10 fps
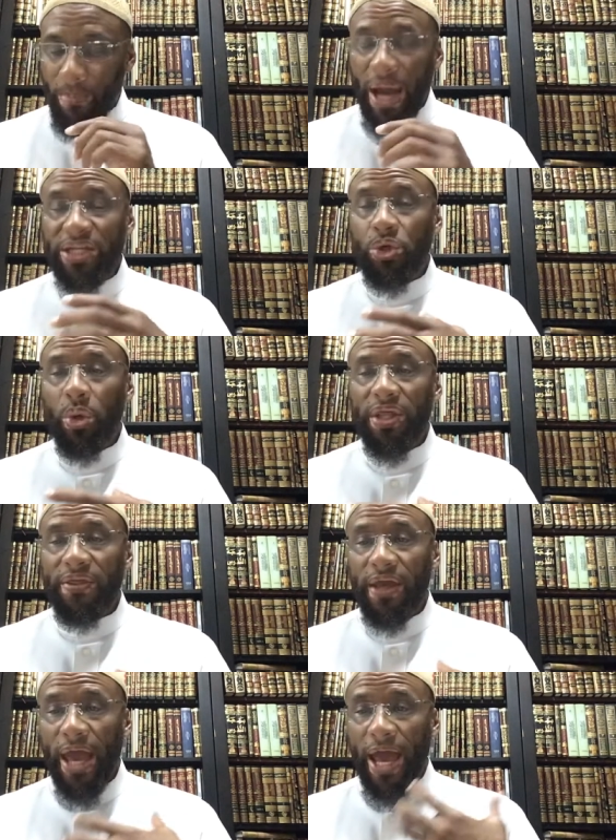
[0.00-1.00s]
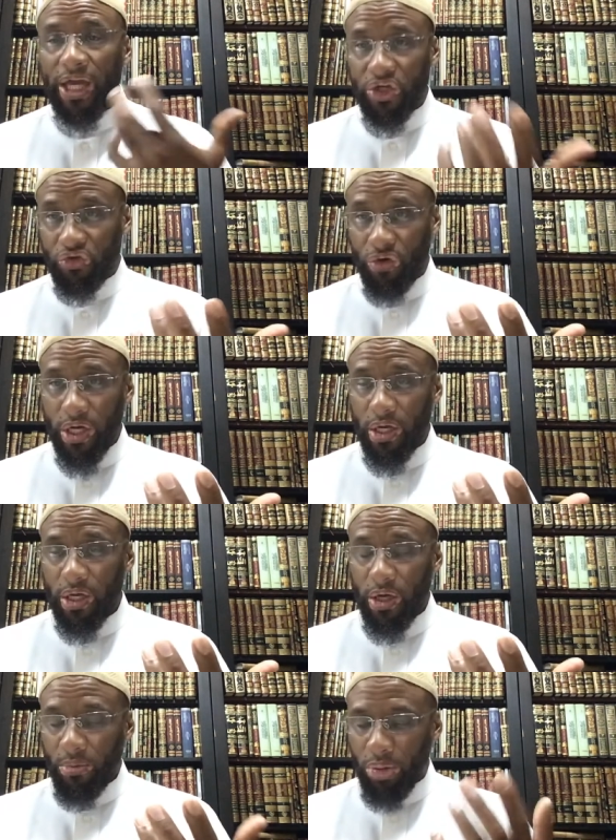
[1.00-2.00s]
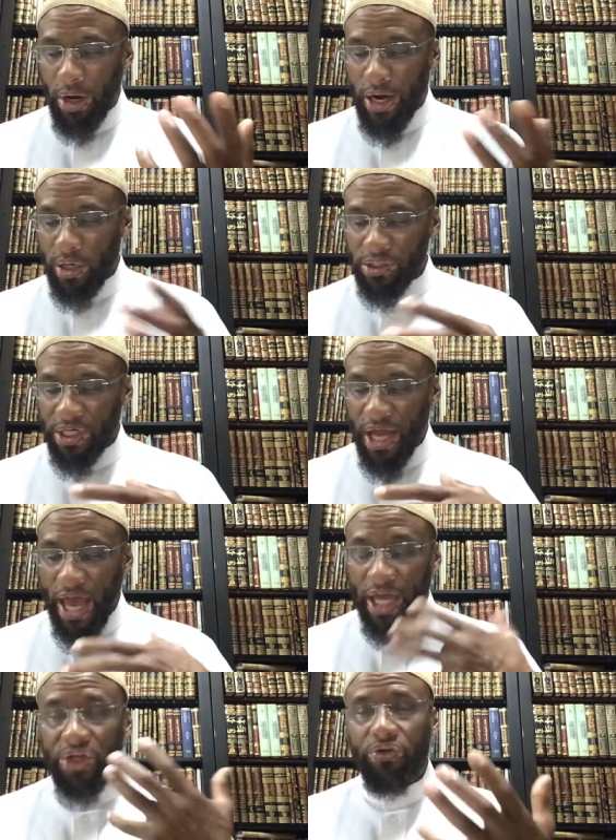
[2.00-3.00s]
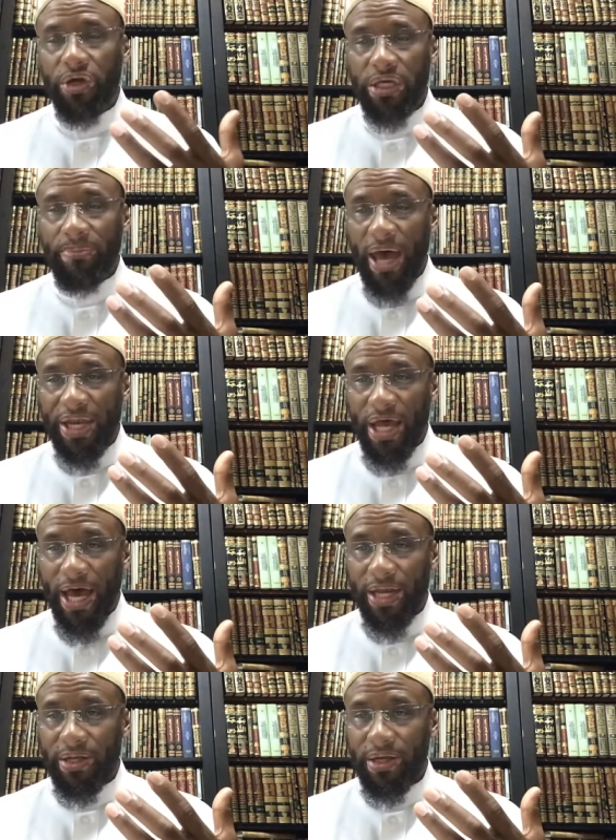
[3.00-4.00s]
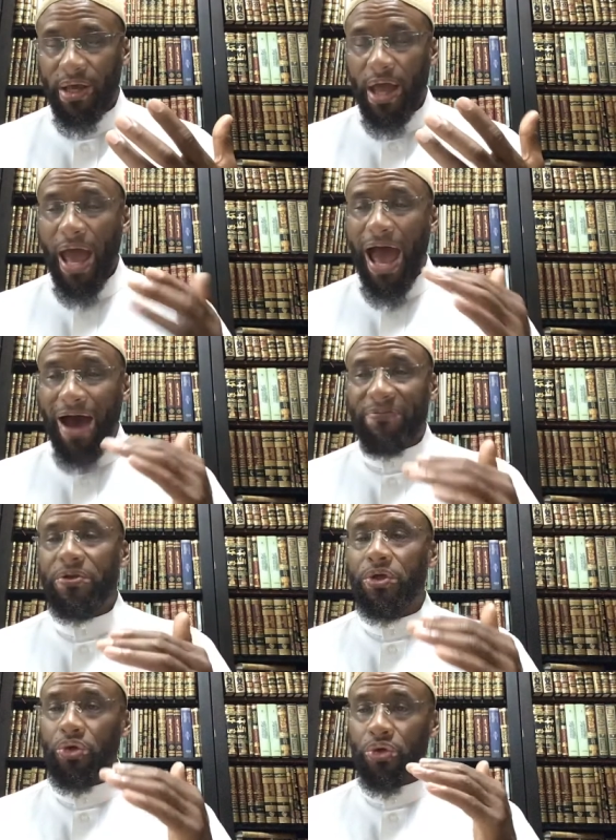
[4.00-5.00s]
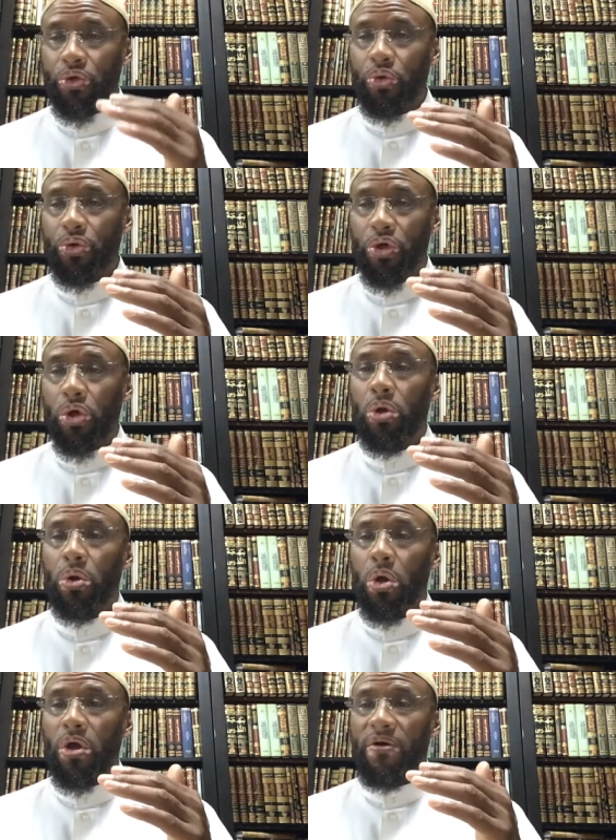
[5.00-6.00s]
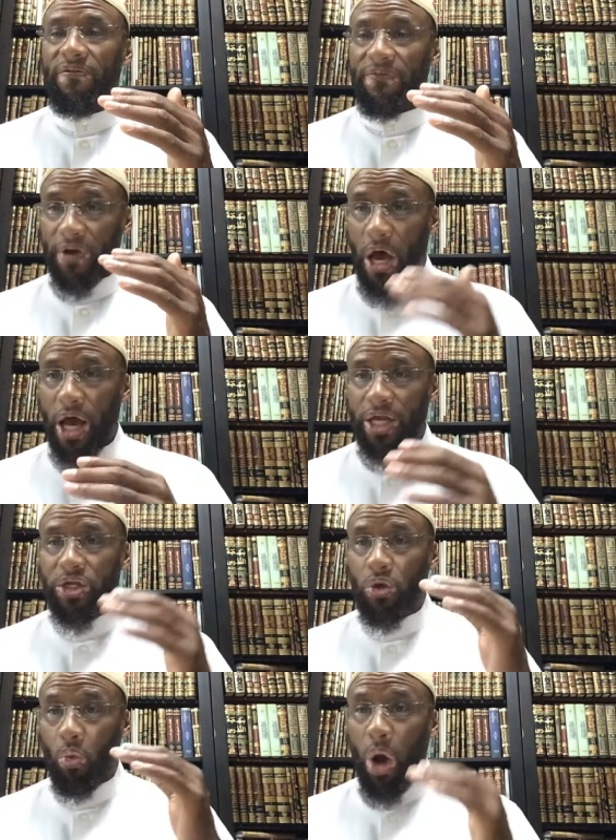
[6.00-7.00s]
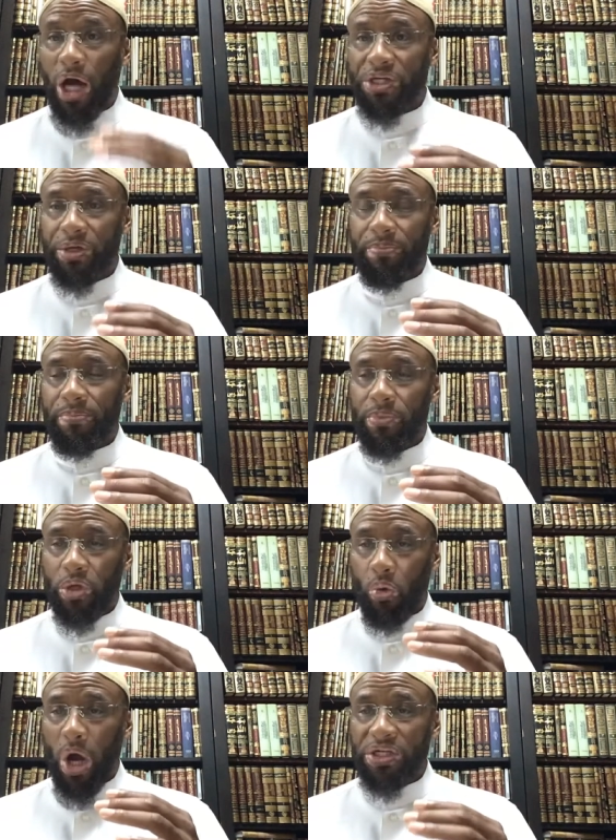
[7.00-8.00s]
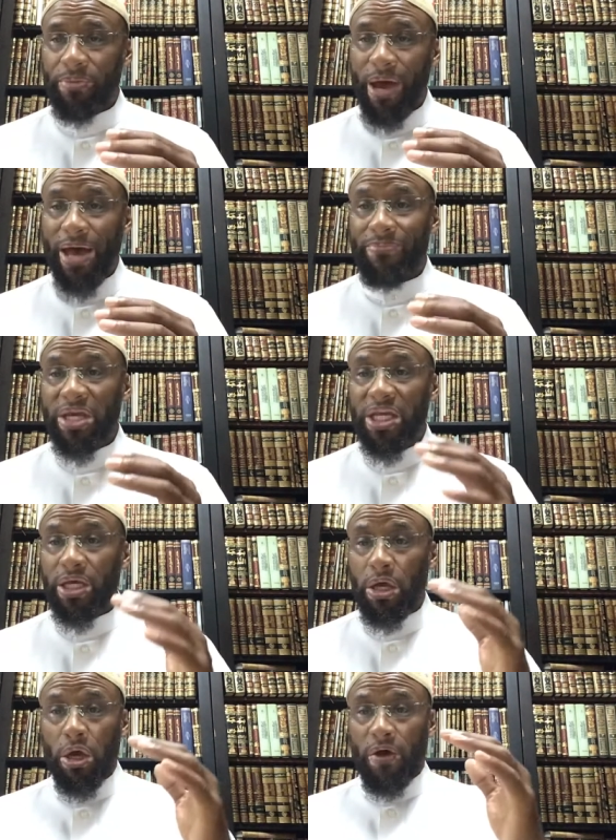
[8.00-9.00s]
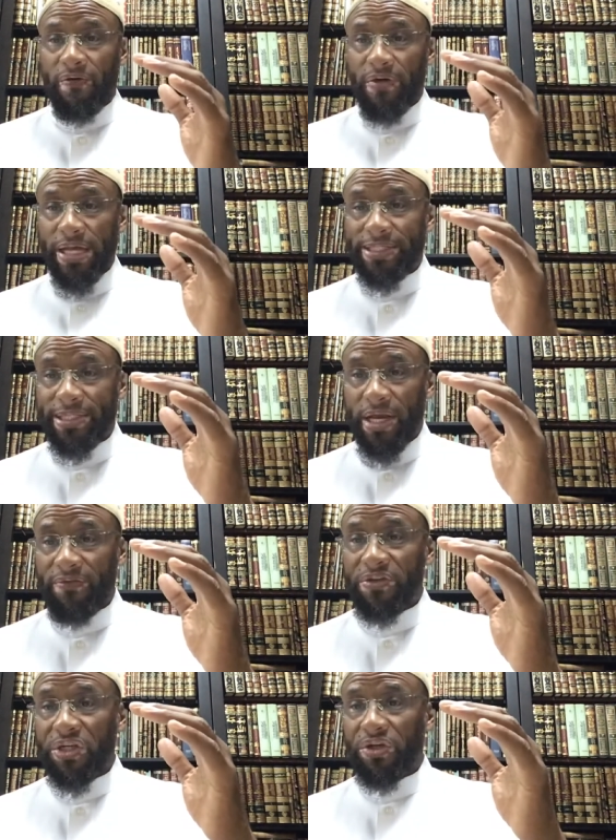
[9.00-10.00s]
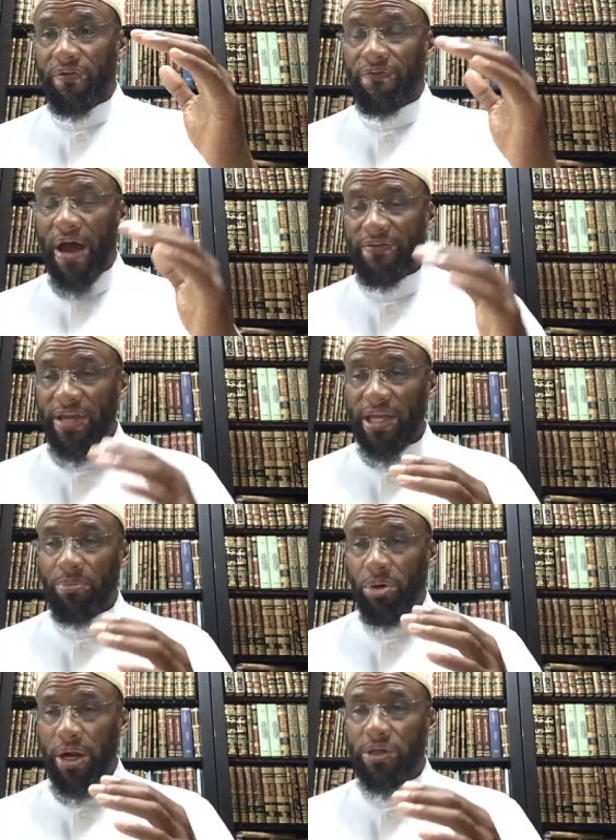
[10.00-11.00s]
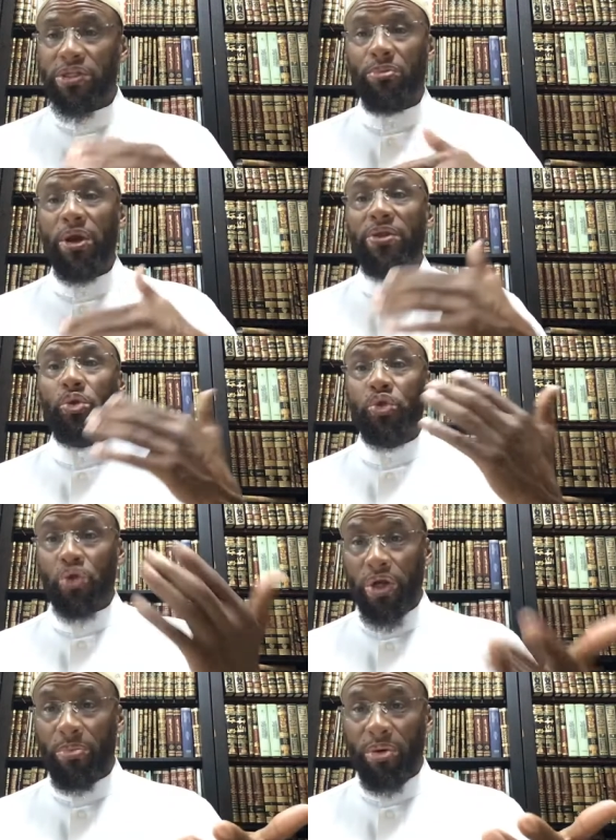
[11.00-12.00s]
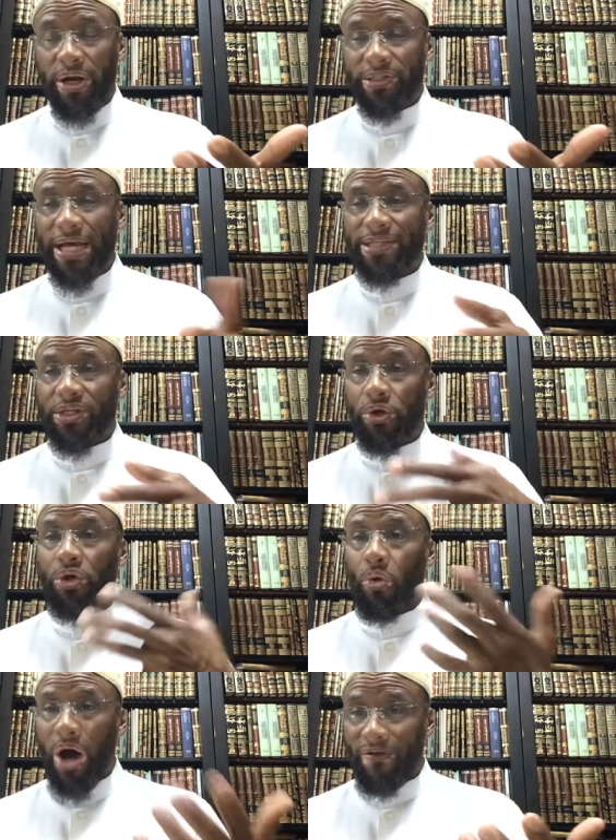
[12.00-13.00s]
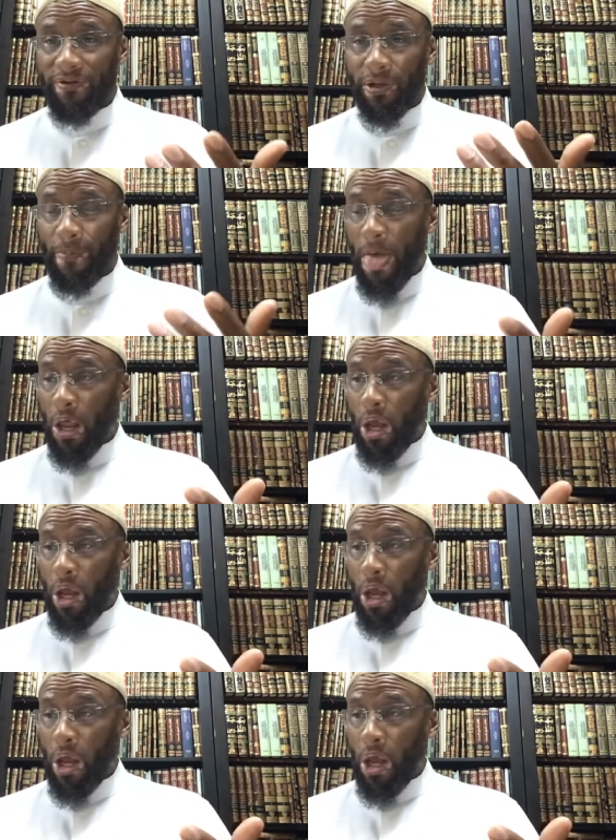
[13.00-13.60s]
by doing the extra prayers and extra ibadat after you do your fara'id, your wajib, your wajibat, meaning instead of just your five daily prayers, to pray those sunnah prayers. That's your nawafil.